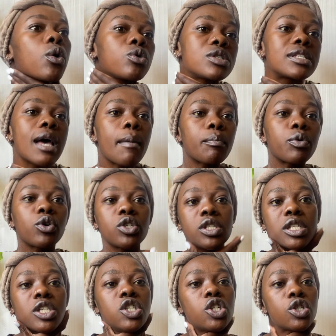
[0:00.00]
some
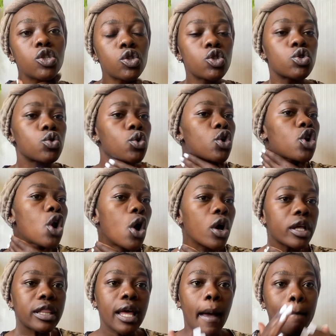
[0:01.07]
procedures to clog
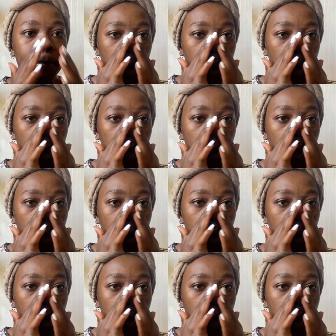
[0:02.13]
their